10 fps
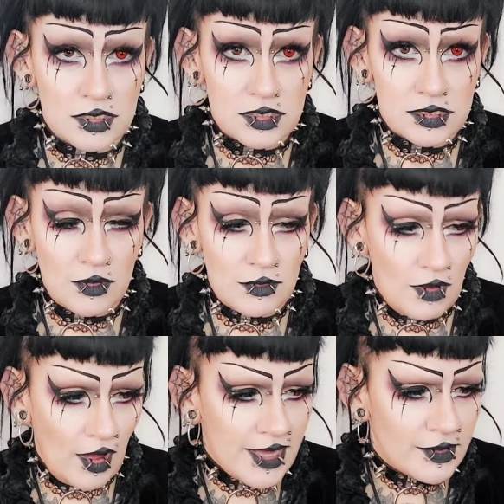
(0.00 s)
So
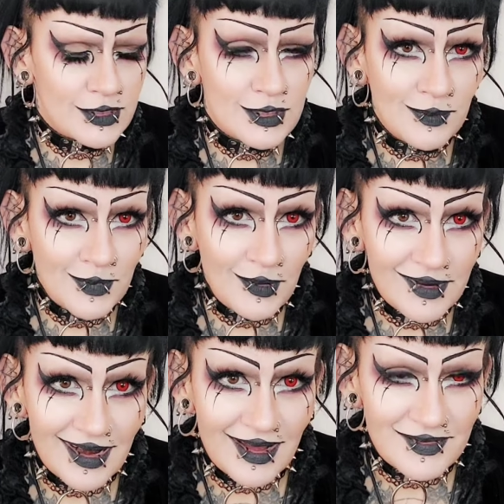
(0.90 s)
I got some more
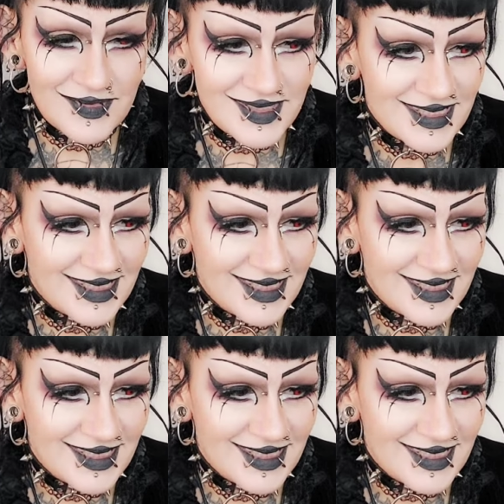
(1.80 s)
gloves,